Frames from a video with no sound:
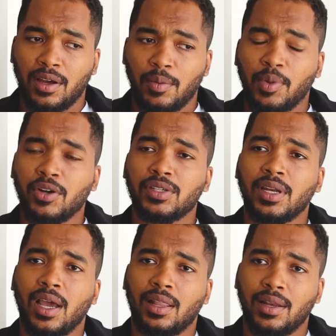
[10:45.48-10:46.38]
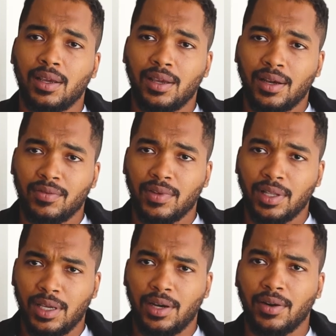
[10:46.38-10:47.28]
a personality of a
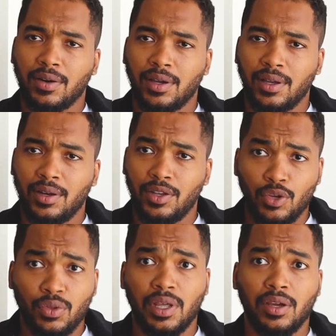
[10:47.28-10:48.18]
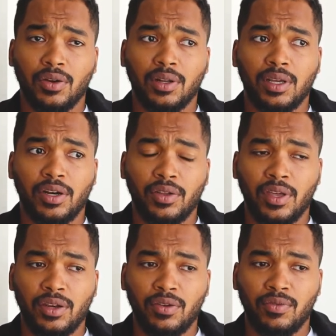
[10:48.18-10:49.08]
leader, and you think you're a leader,
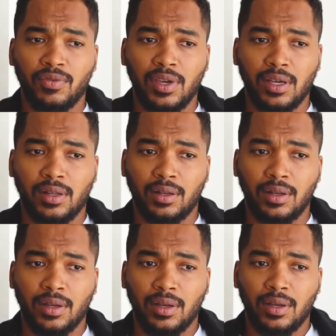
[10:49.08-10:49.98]
then you feel